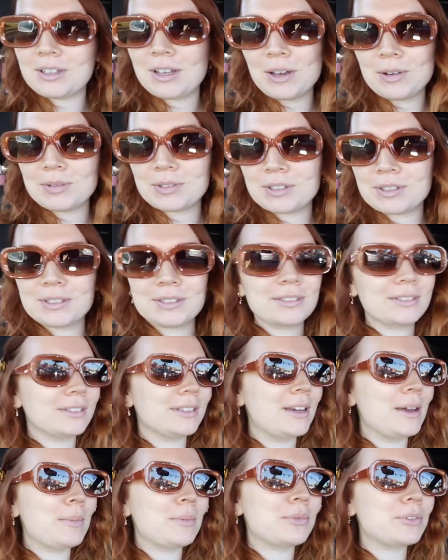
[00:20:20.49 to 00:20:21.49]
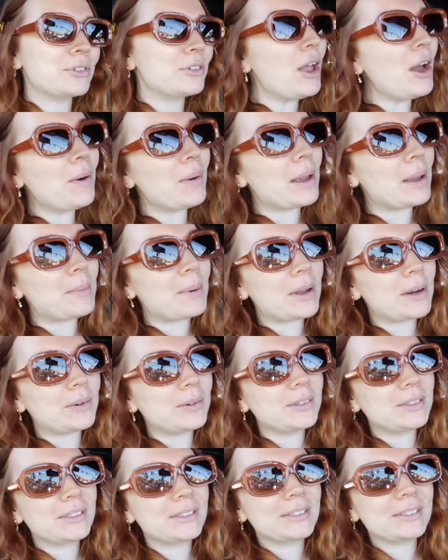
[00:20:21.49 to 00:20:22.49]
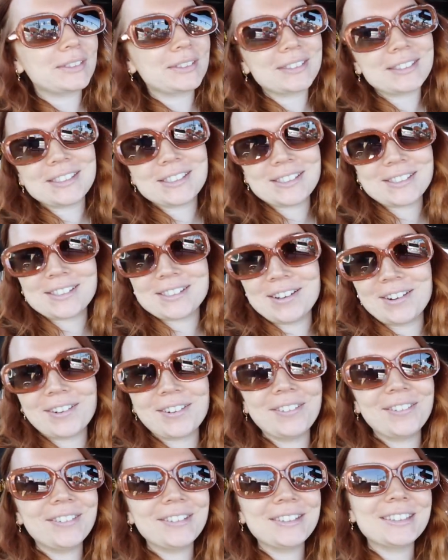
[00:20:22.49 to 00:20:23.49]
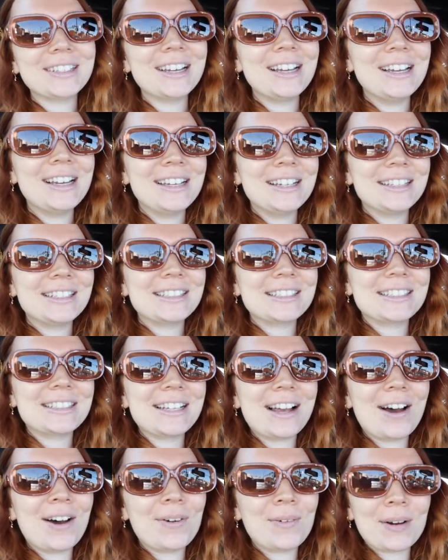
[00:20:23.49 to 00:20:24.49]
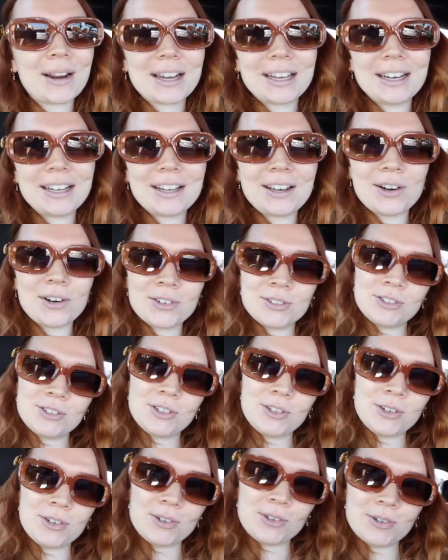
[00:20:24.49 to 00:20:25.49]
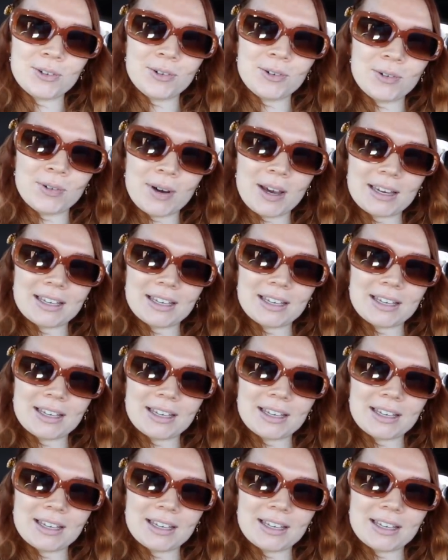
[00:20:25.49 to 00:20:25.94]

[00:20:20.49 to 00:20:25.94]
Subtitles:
it was snowy, but it was just so cold. So we're gonna go to